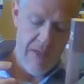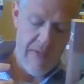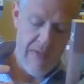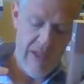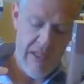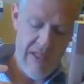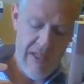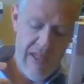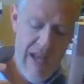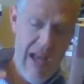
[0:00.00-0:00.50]
six
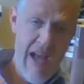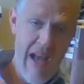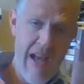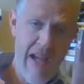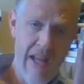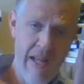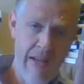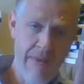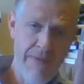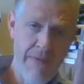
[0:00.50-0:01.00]

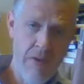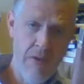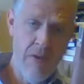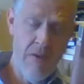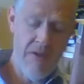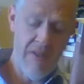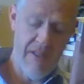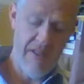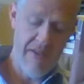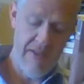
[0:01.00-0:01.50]
fifty-nine and
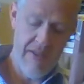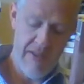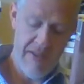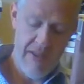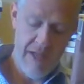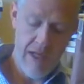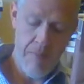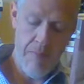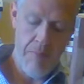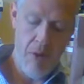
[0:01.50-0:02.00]
footnote six
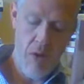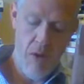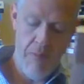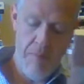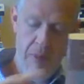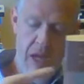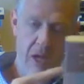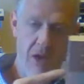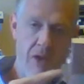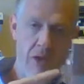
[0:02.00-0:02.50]
sixty are
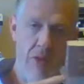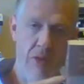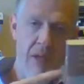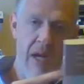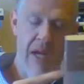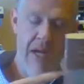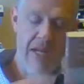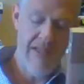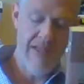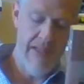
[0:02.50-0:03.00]
both page two
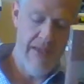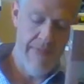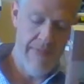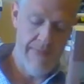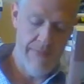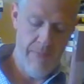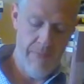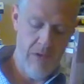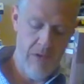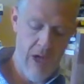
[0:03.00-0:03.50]

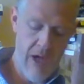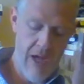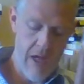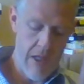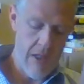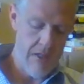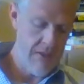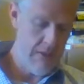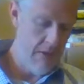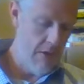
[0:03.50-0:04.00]
ninety-seven from
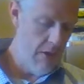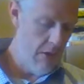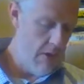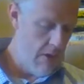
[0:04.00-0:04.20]
Varieties.